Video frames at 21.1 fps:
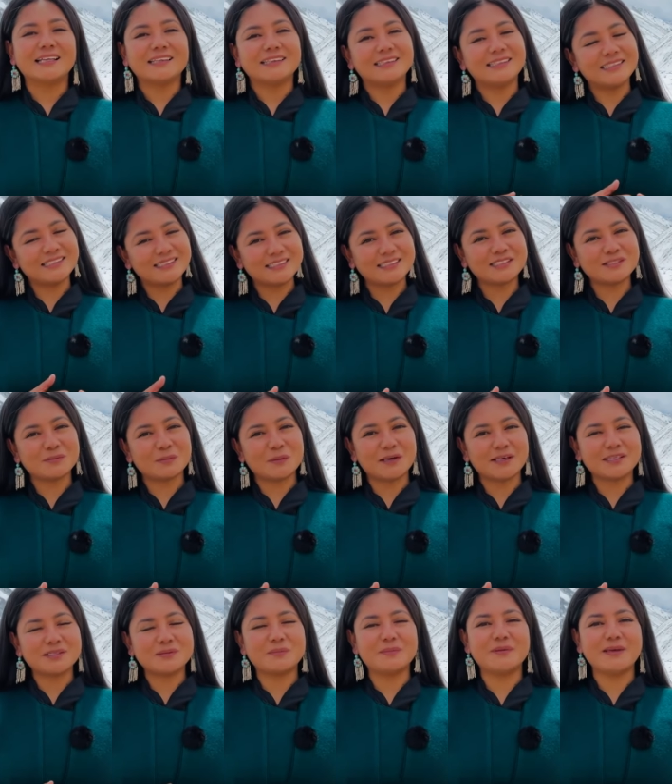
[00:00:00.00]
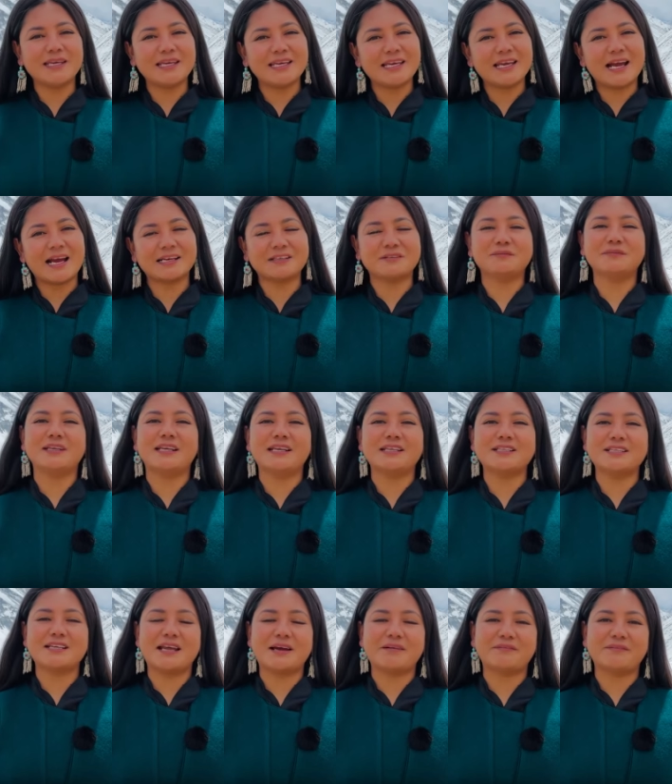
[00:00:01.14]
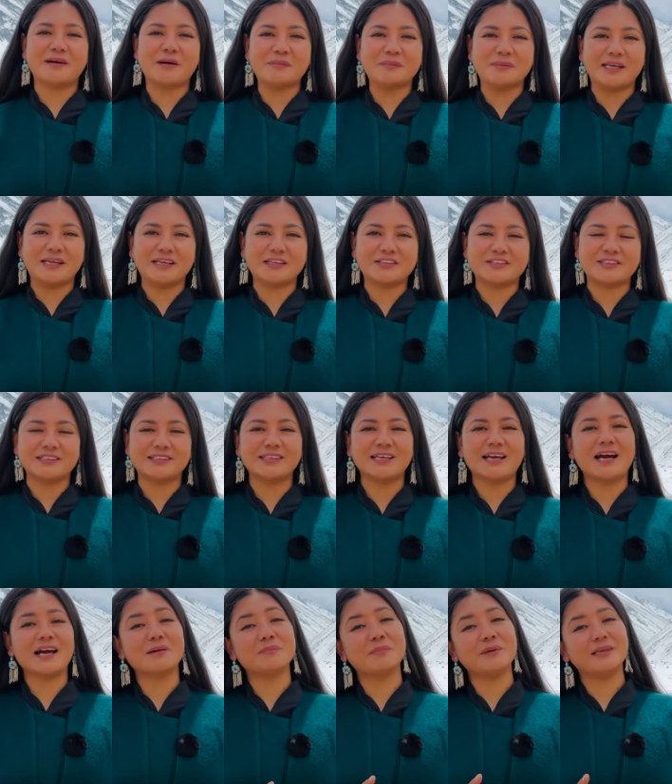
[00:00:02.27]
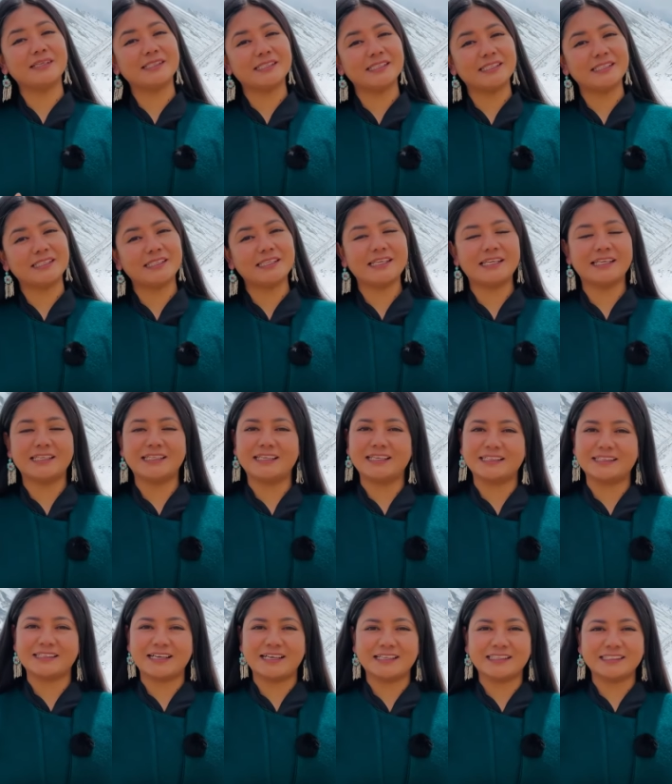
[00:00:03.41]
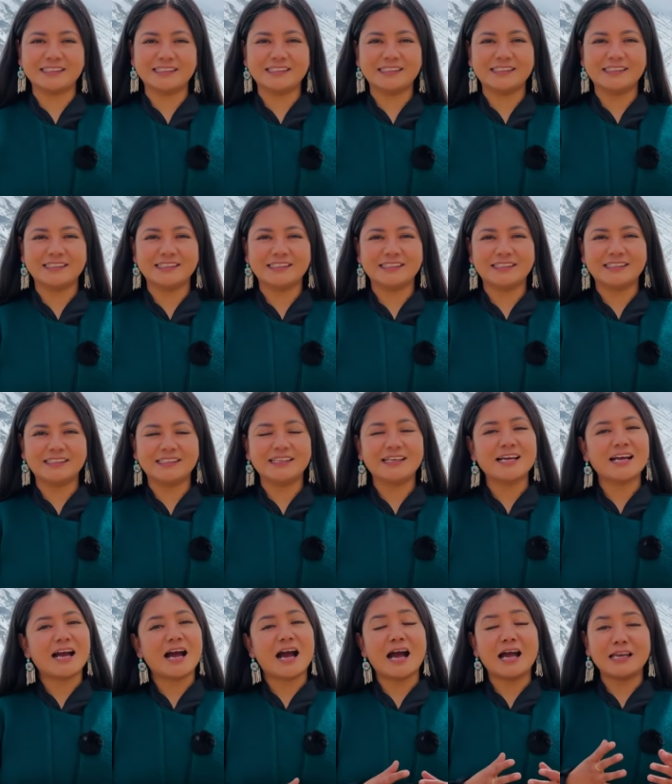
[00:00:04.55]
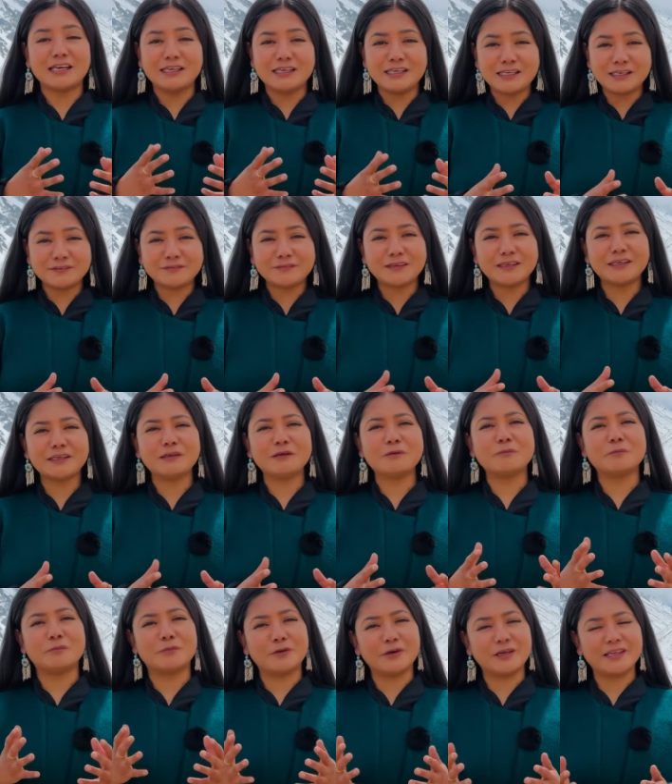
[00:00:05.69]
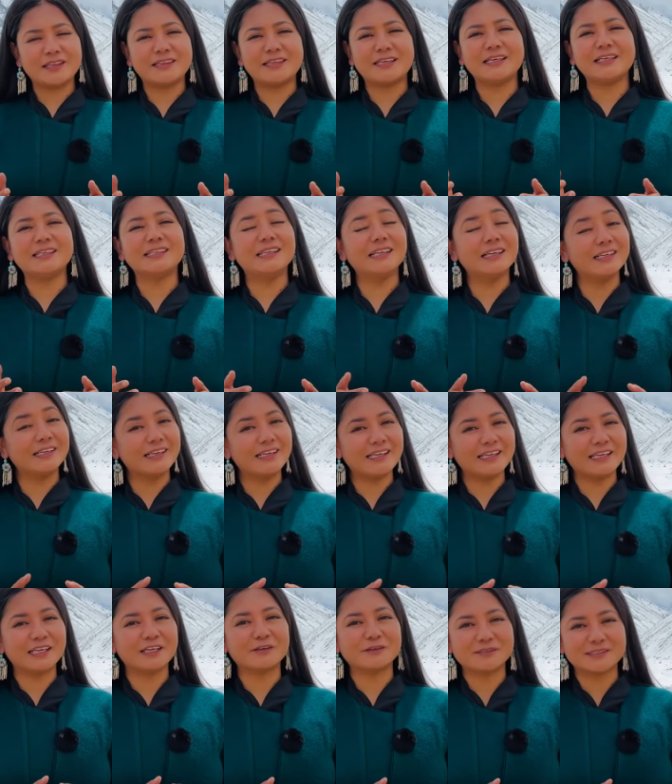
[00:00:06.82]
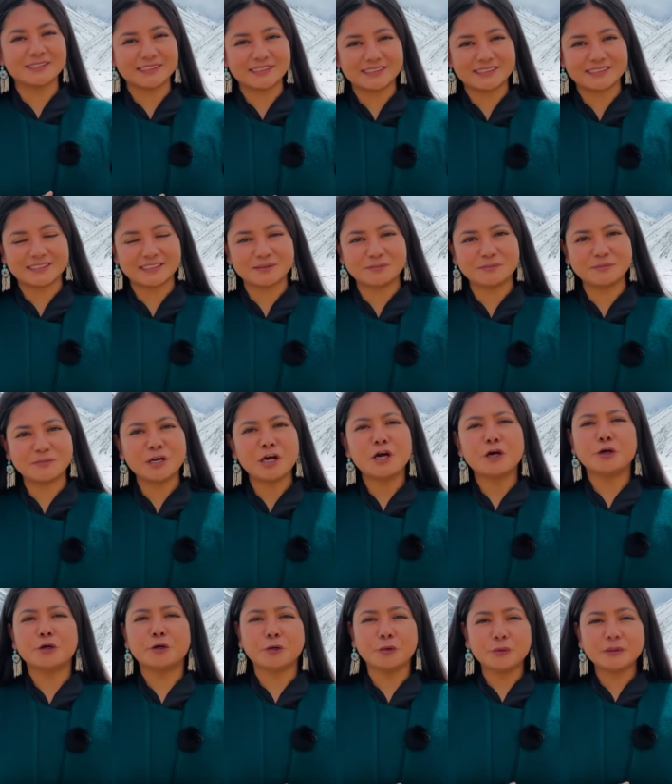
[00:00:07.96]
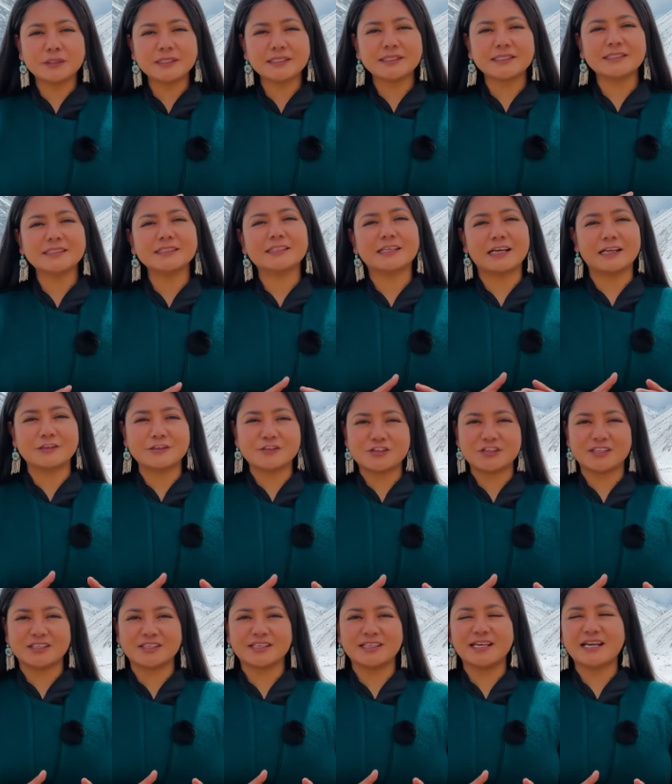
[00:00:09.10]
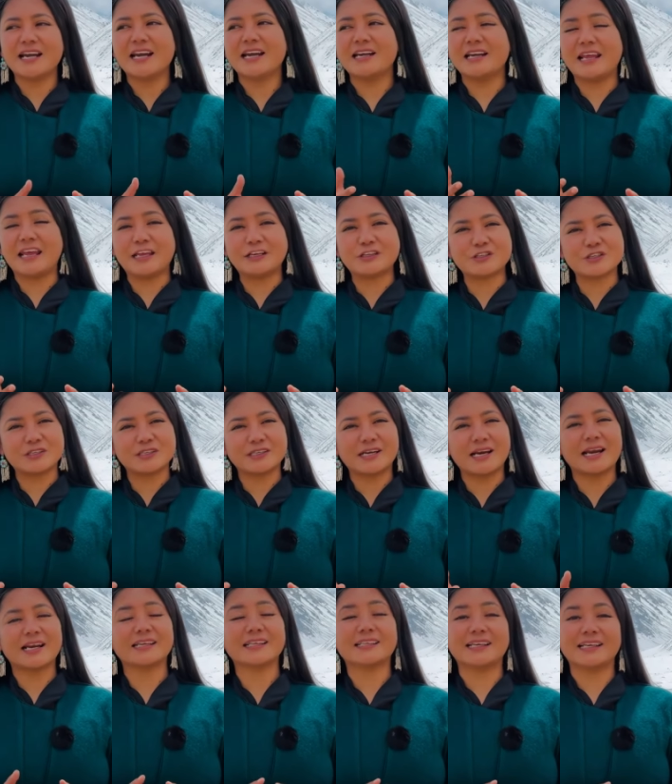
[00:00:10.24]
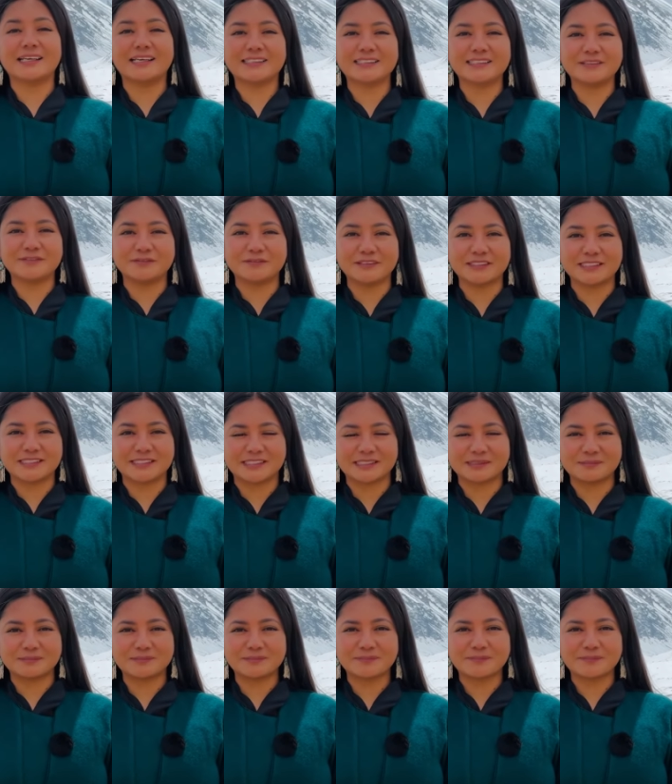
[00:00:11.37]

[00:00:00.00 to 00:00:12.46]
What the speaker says: This is what we at Village Lab Foundation are building in Ladakh. A living, breathing learning ecosystem rooted in culture, nature, and collective wisdom.